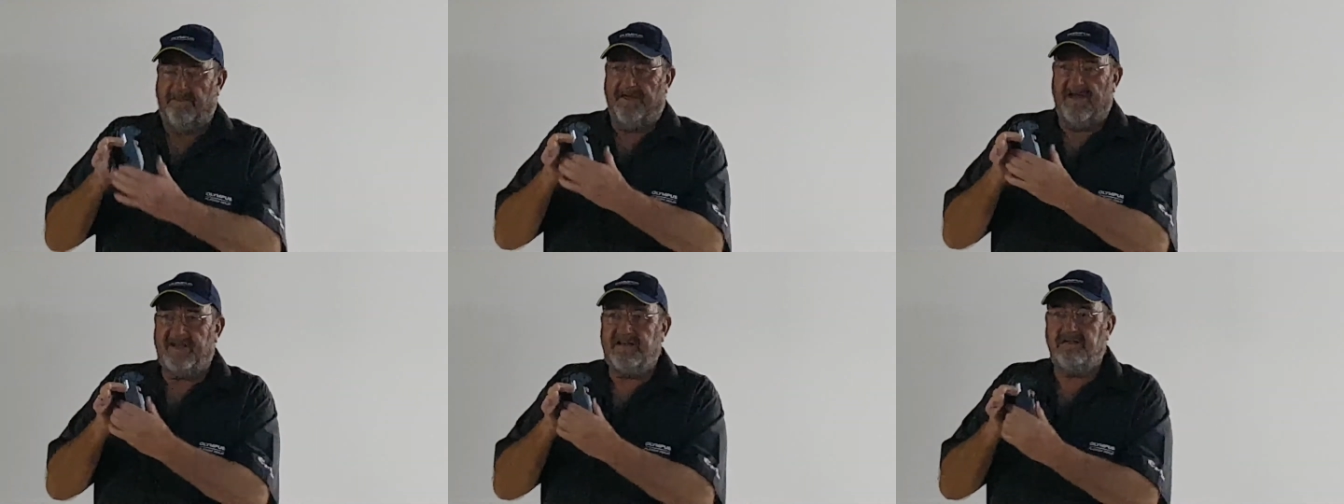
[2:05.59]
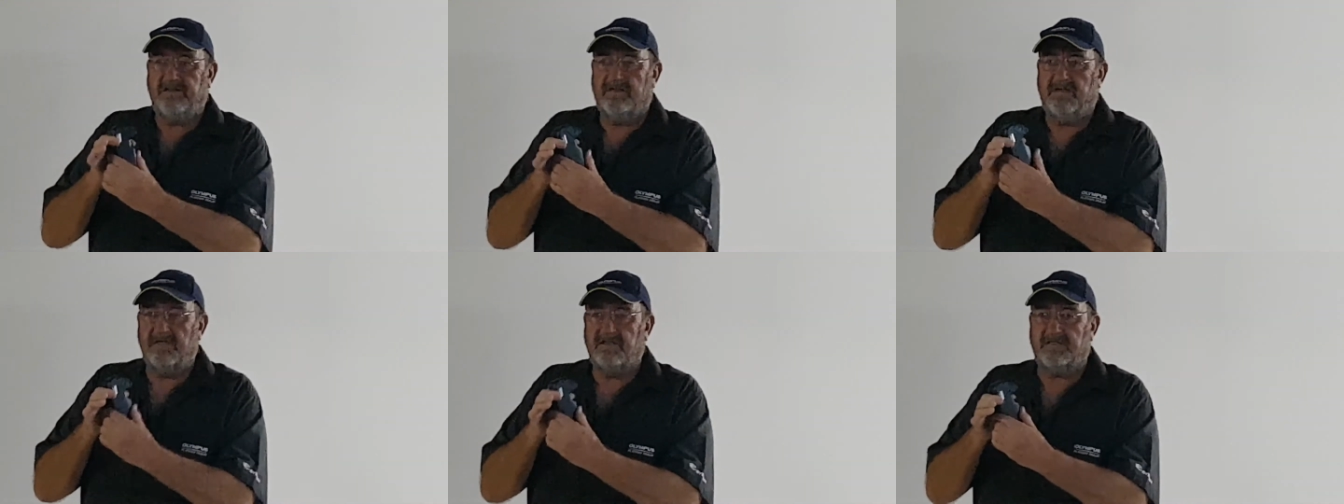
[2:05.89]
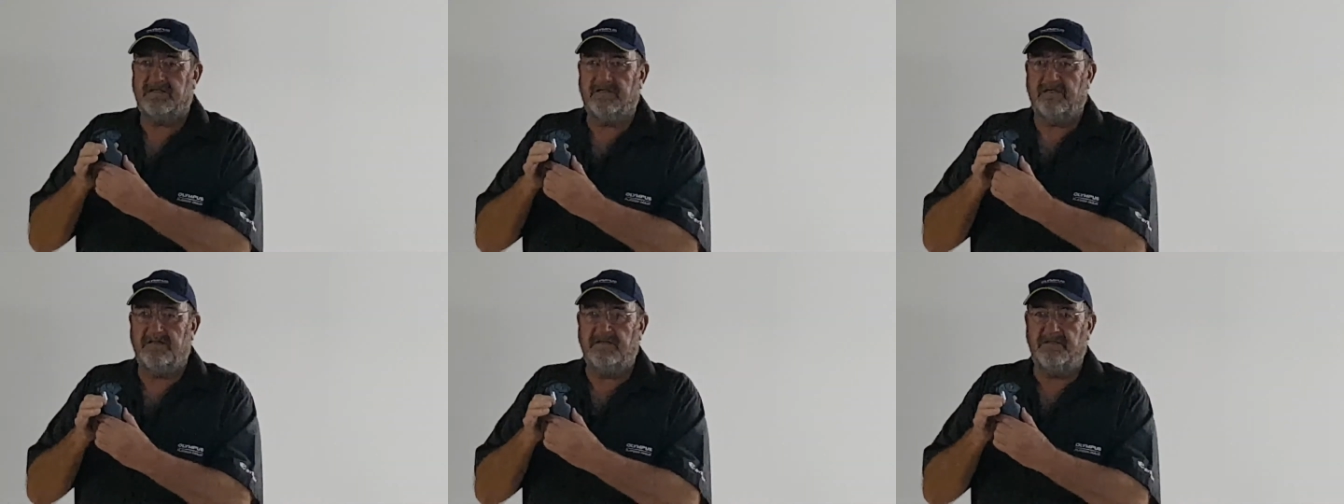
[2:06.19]
That
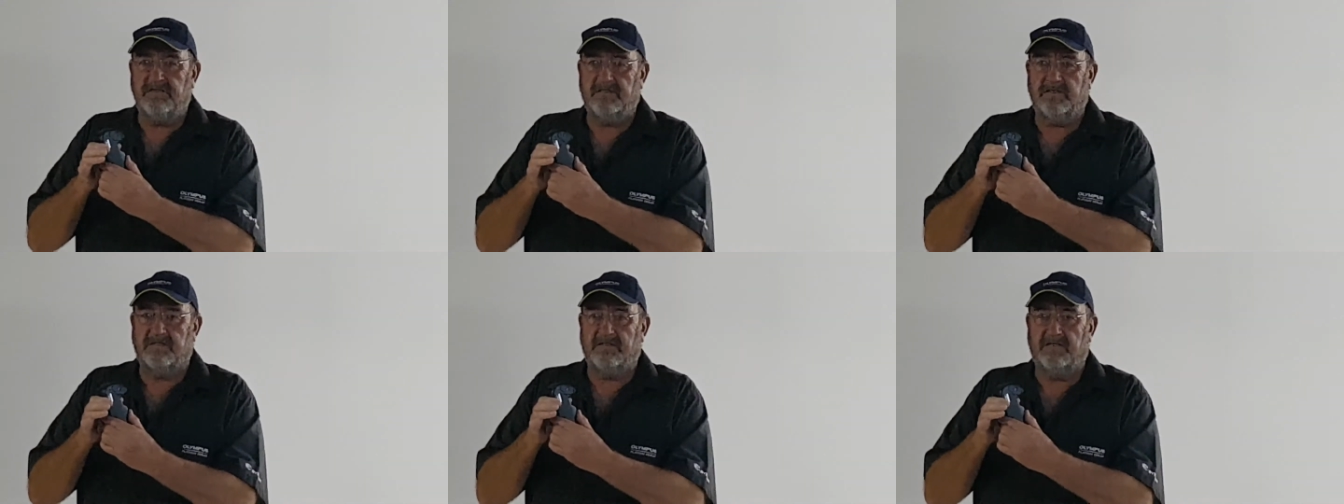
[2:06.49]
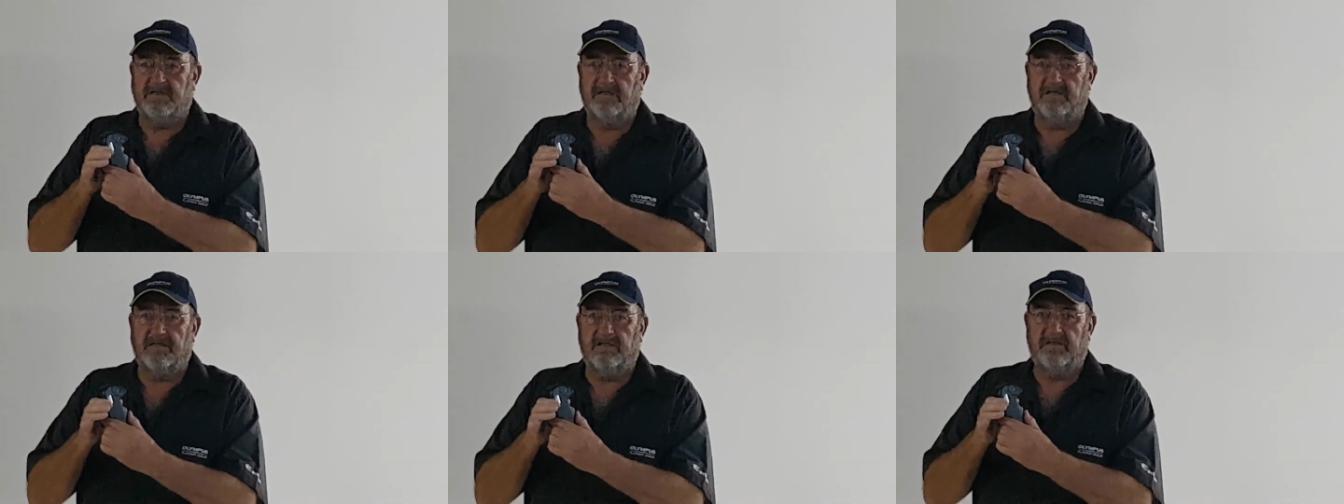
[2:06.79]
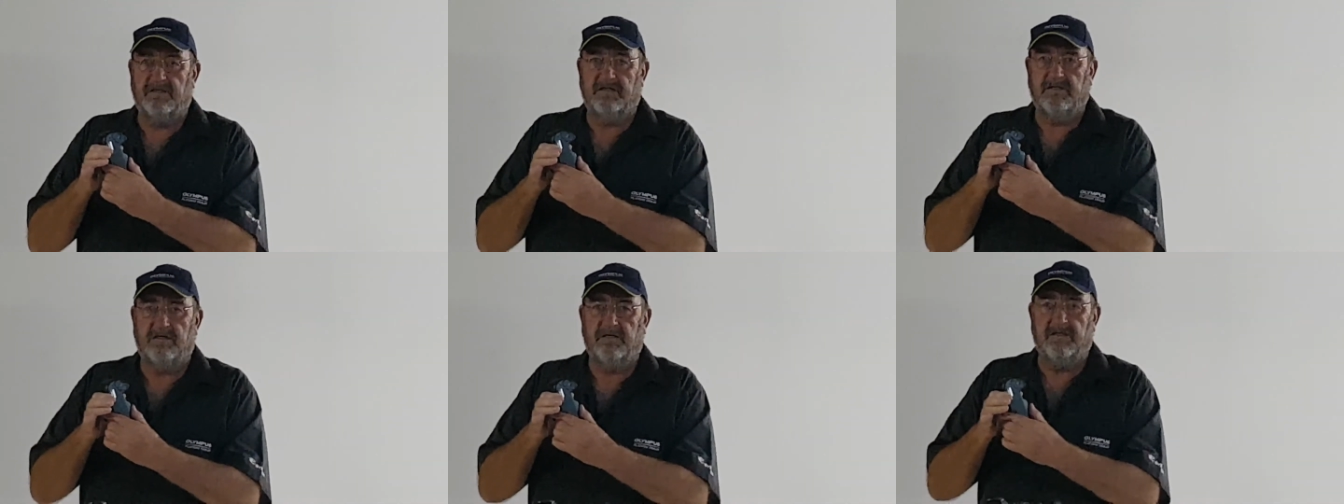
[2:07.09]
distance
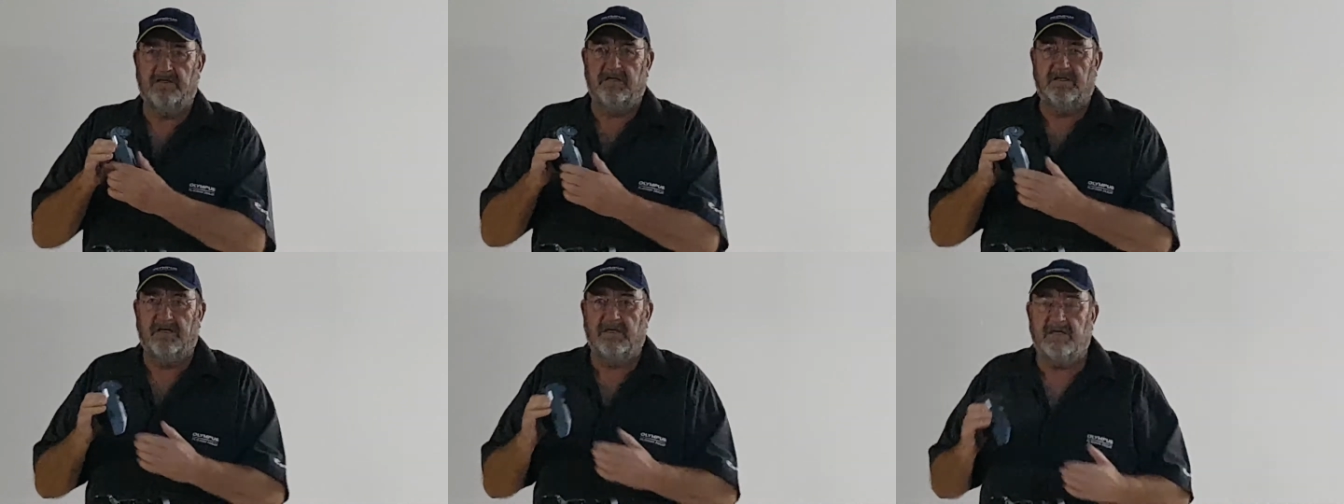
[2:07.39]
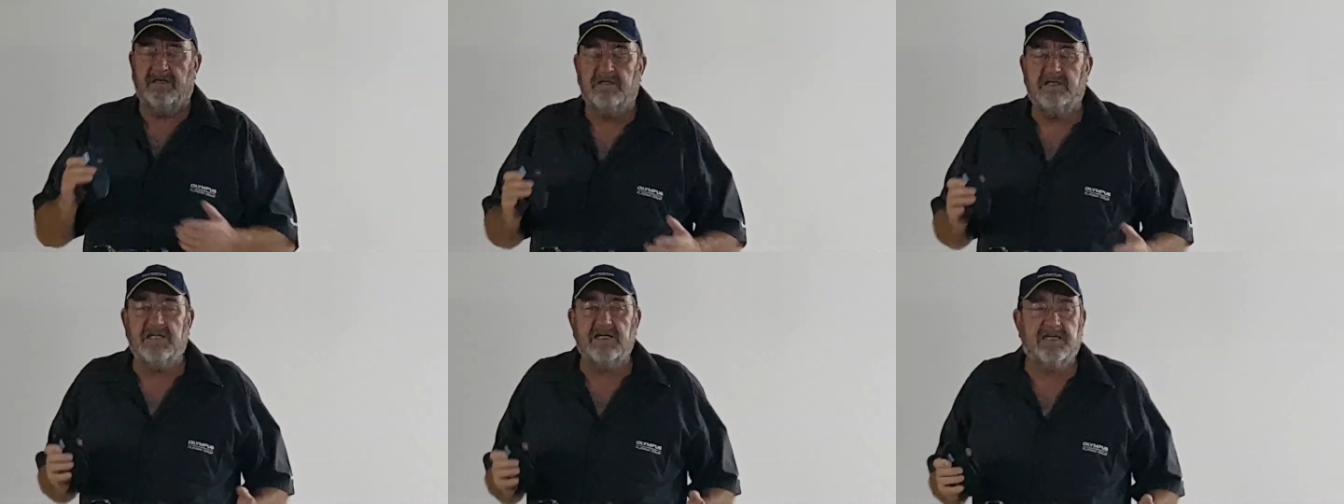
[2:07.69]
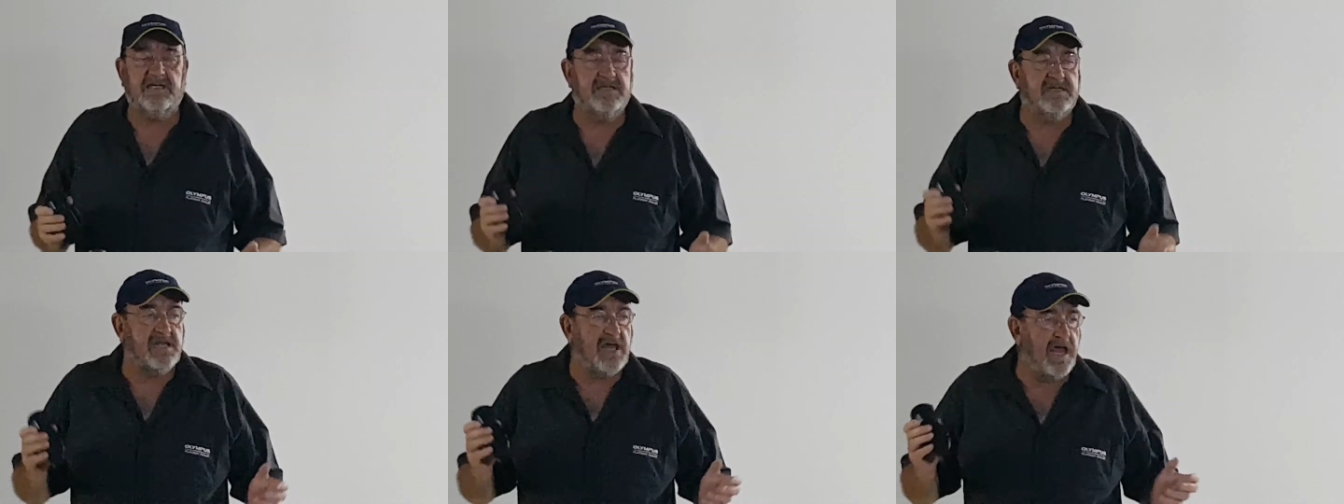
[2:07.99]

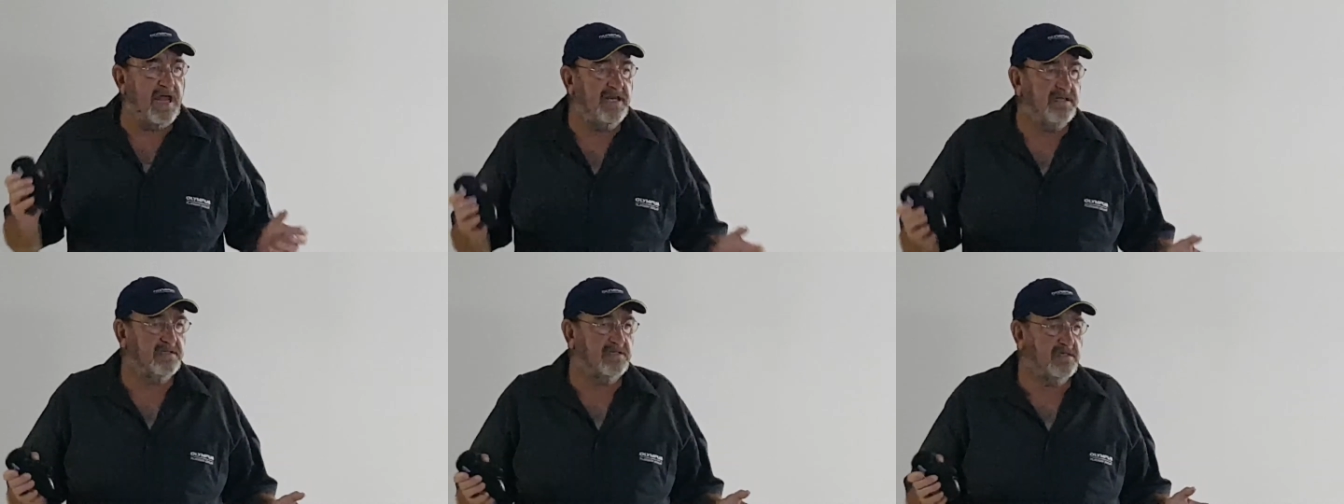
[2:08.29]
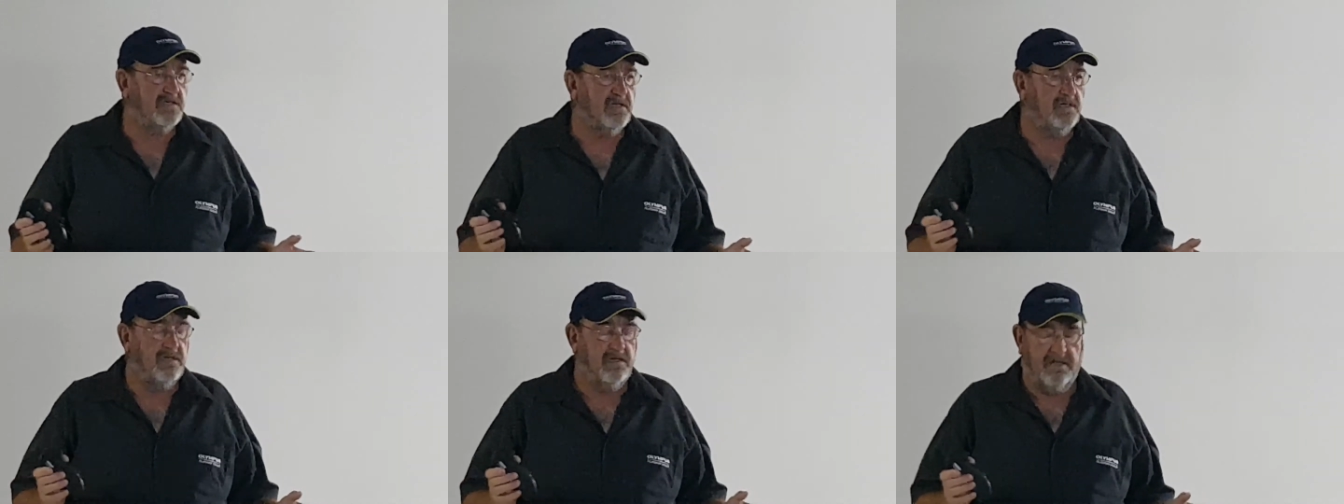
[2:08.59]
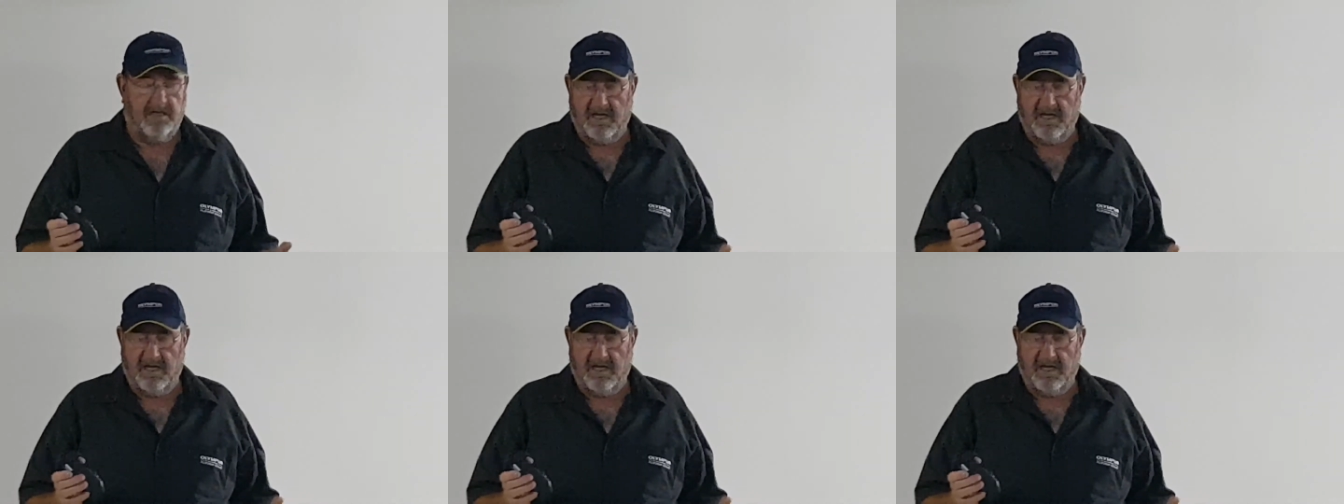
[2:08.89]
dictates